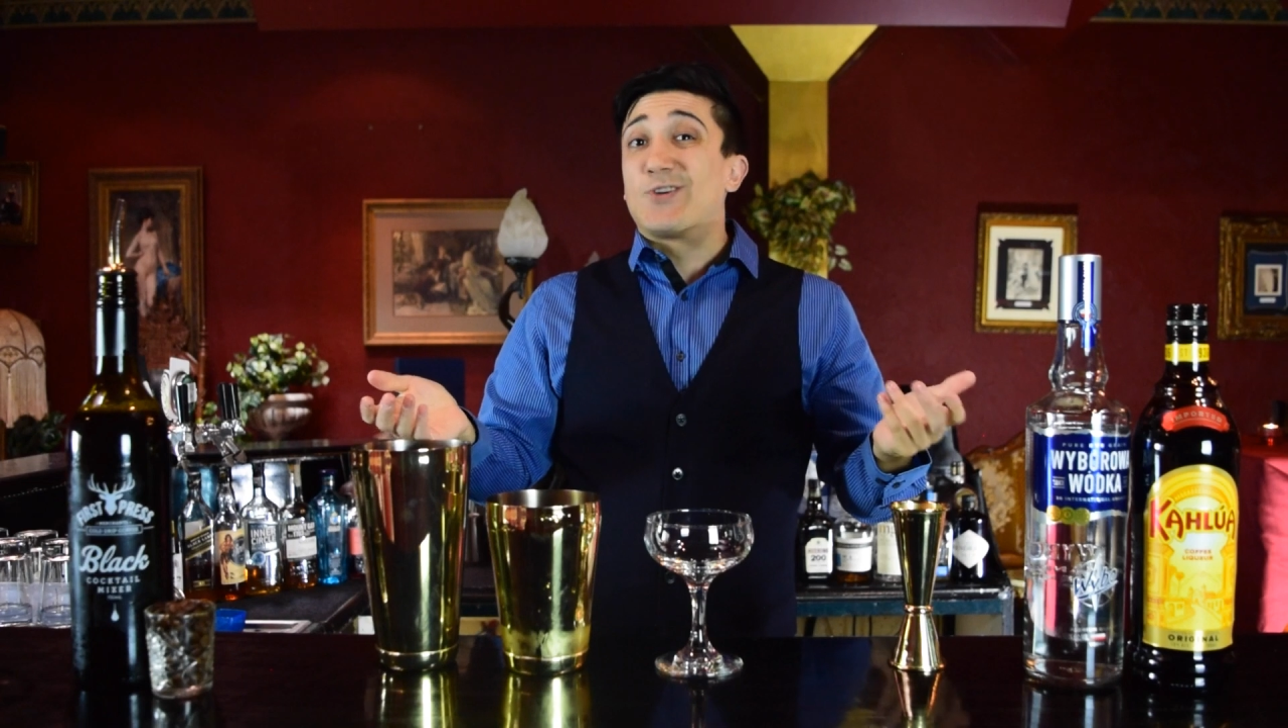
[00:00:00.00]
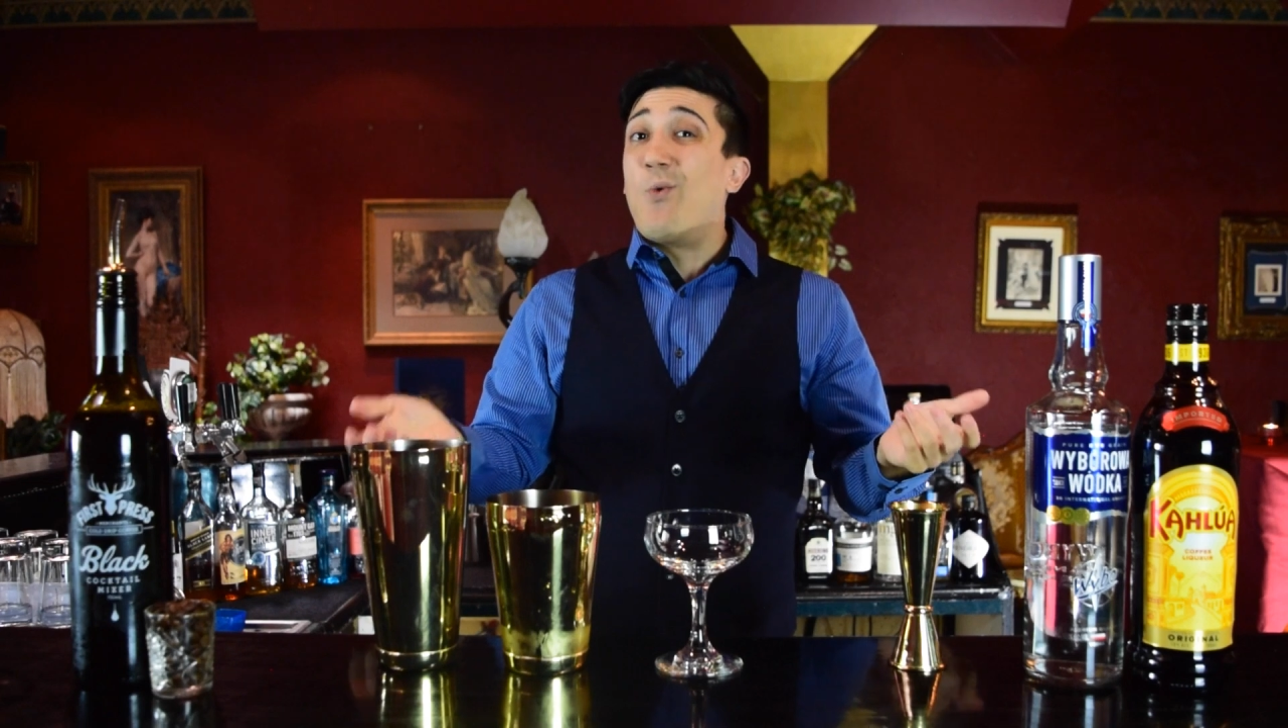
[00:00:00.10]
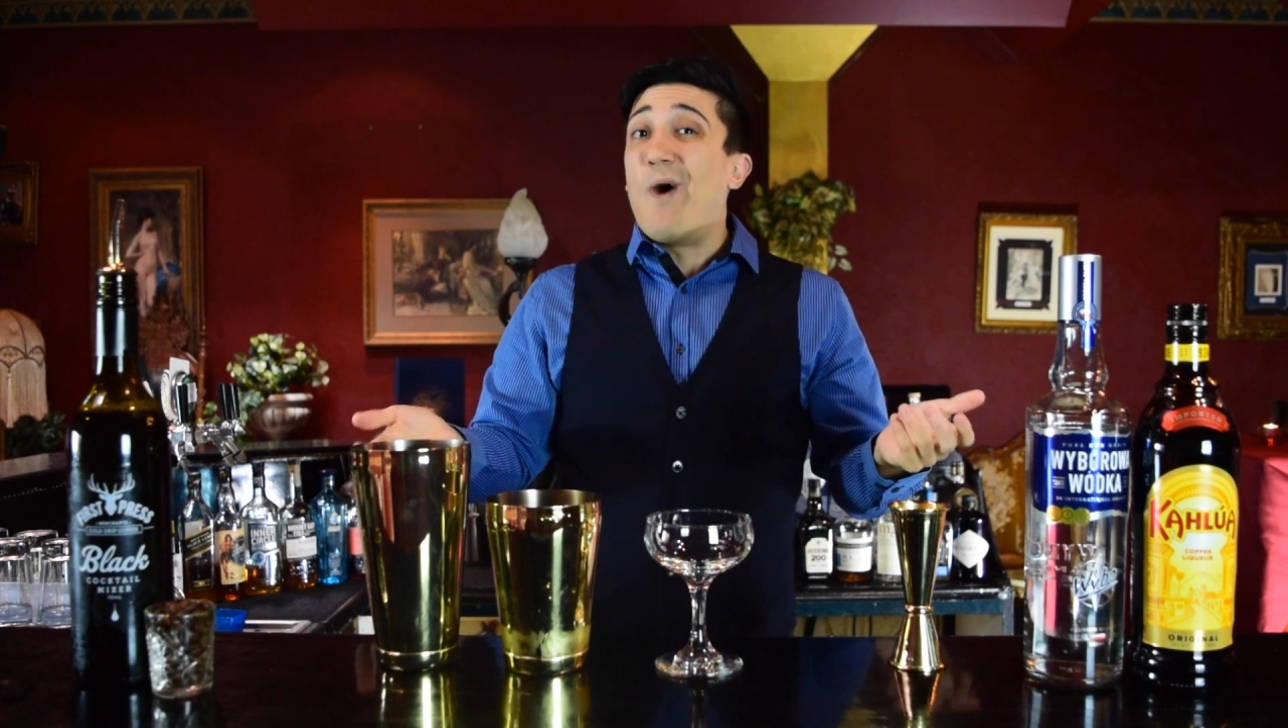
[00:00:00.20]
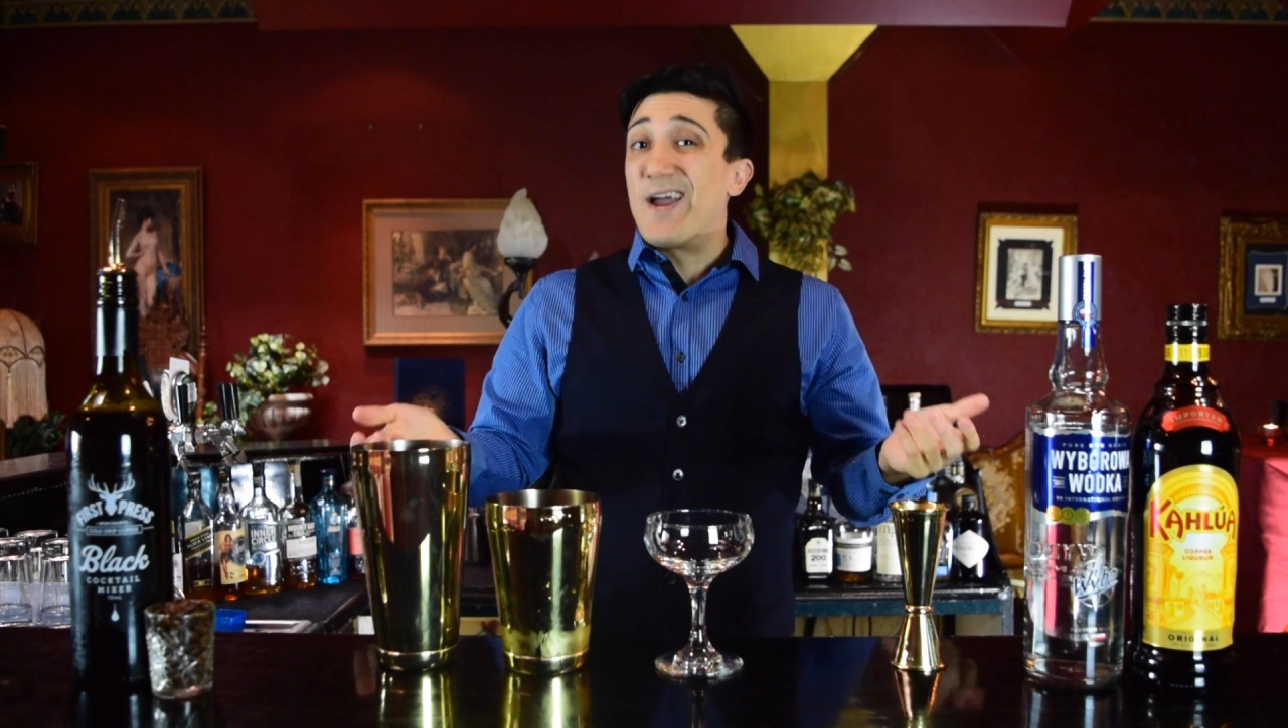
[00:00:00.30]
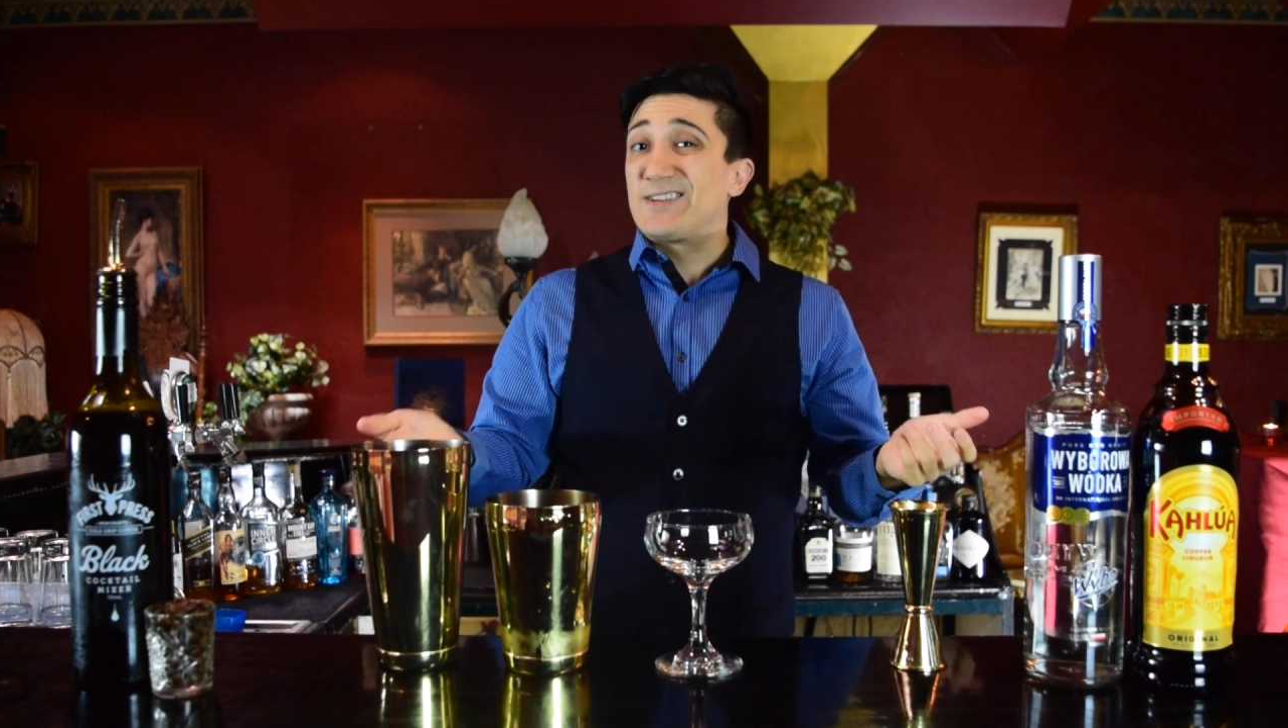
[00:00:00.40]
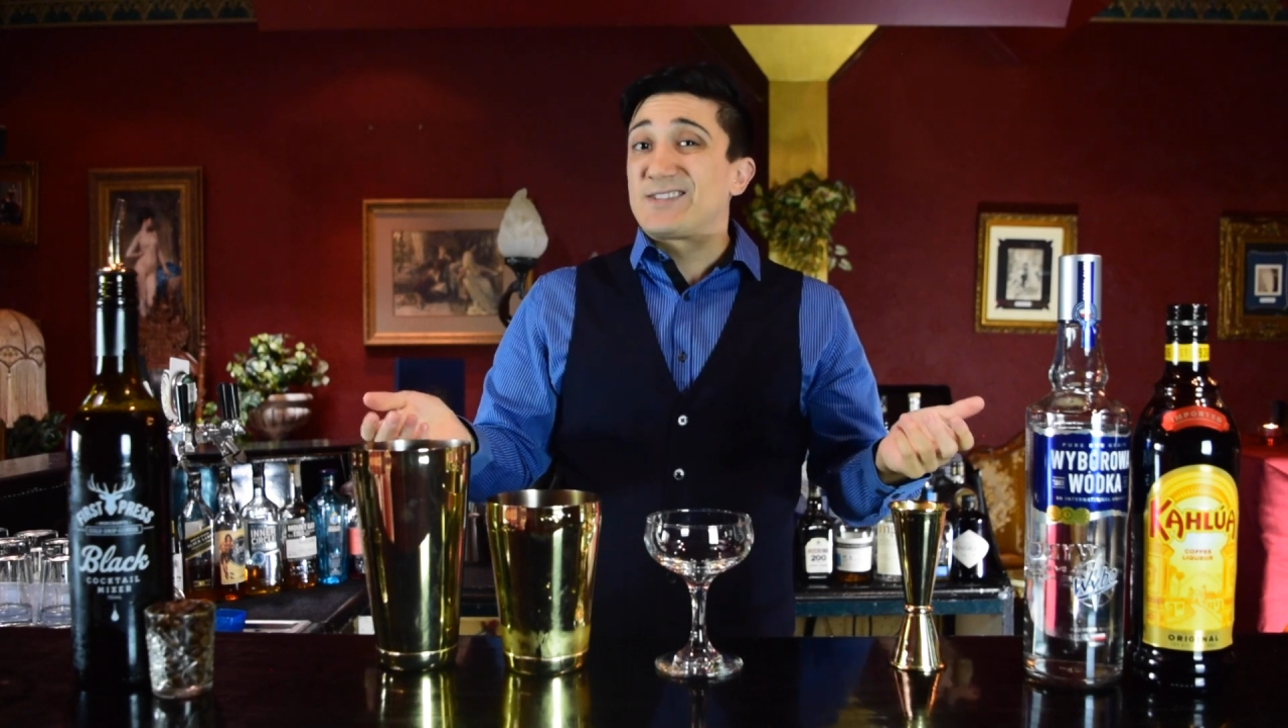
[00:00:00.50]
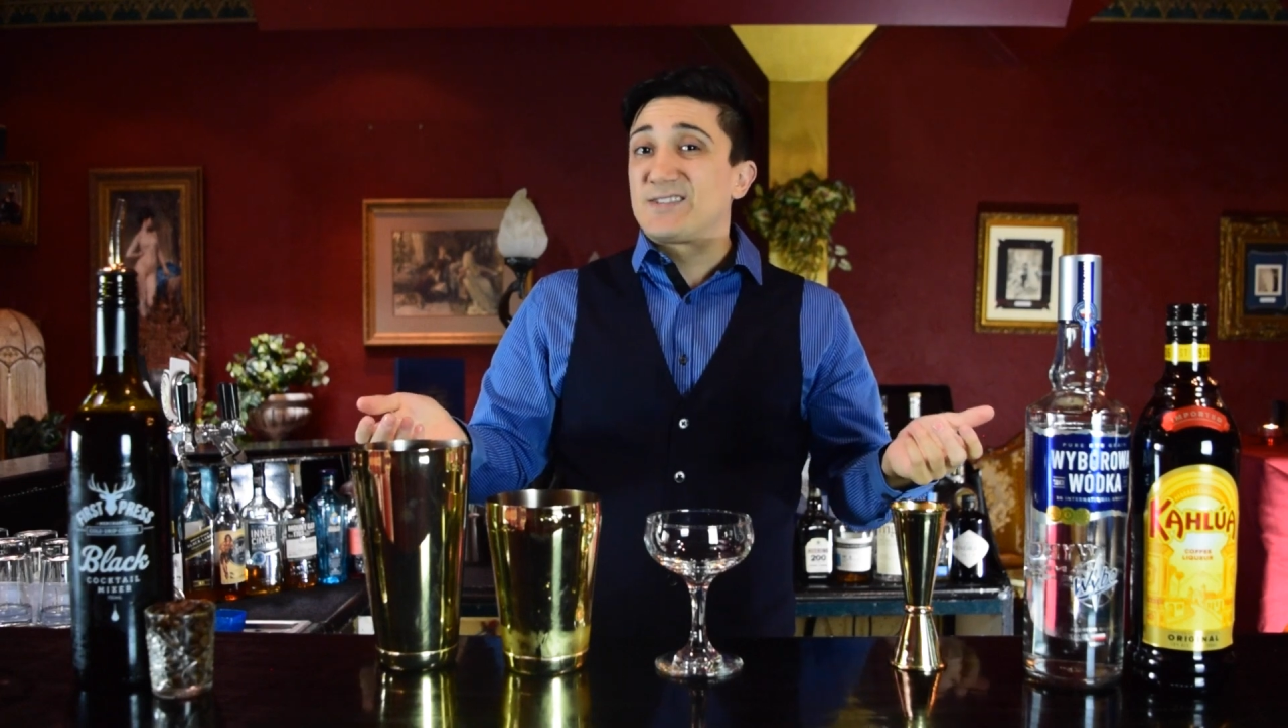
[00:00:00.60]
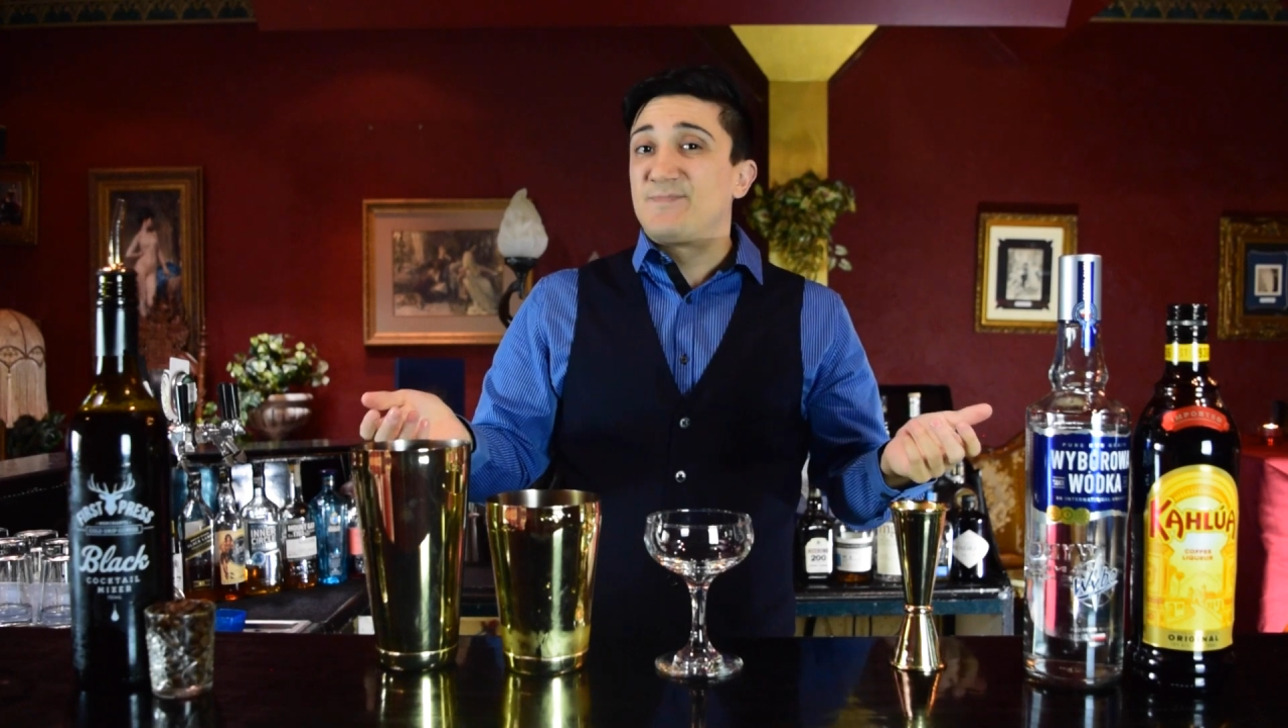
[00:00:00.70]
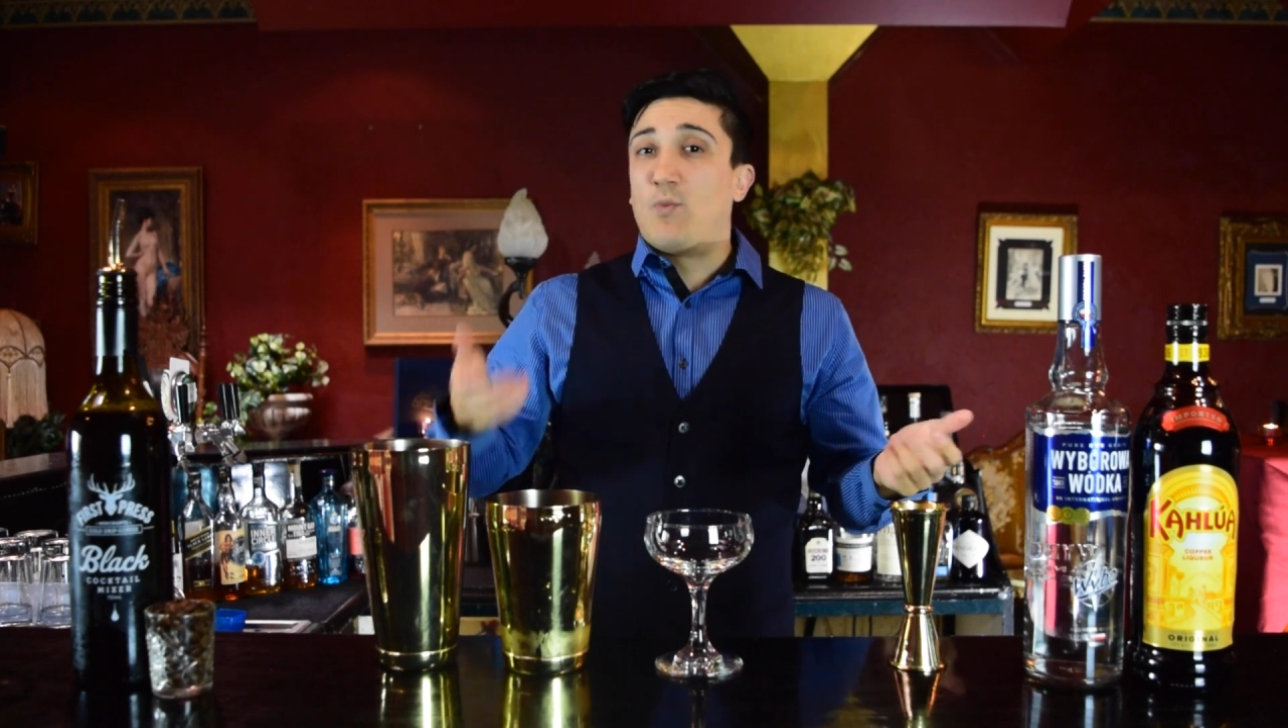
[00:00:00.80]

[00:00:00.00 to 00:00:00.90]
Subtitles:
twice.